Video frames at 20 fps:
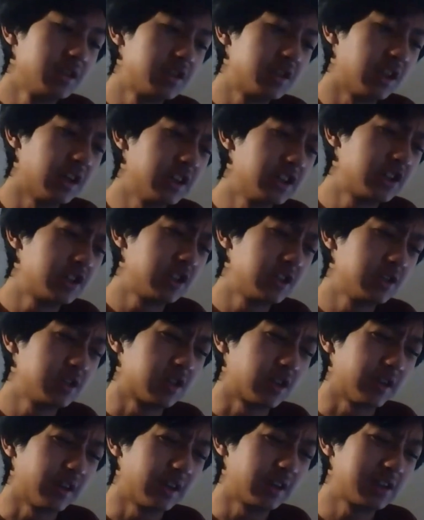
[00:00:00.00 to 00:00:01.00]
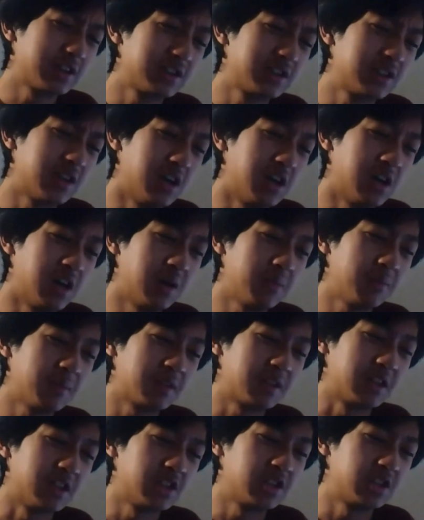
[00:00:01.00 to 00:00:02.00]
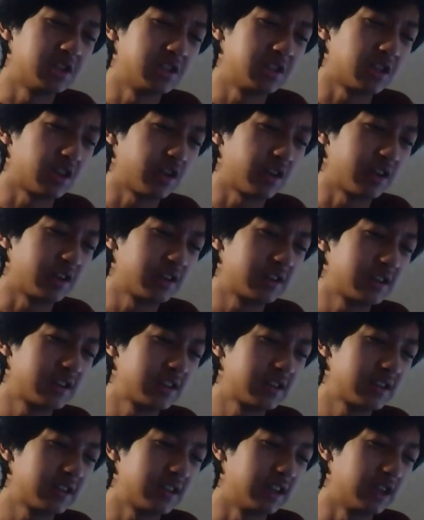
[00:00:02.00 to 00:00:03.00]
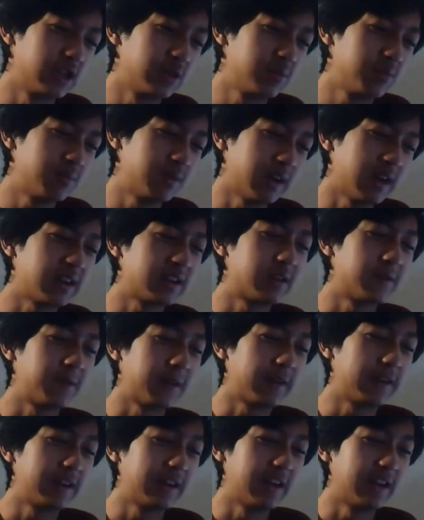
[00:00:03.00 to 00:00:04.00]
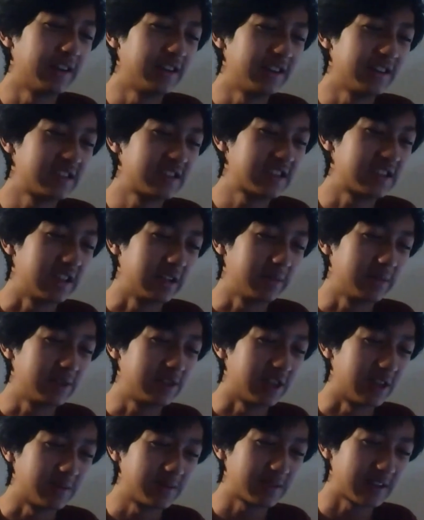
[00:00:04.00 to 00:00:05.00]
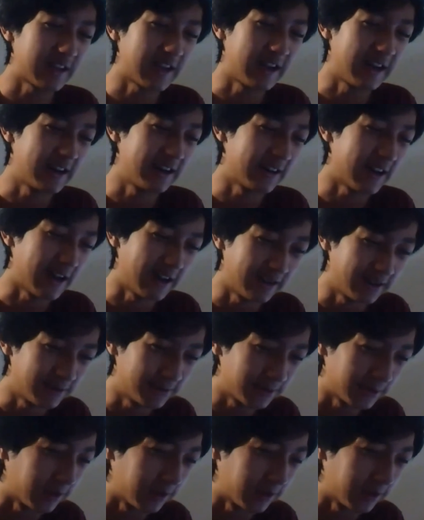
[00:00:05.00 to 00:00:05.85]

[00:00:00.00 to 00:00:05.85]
judge you during competition during Scube, but at the very end the Scube jumps out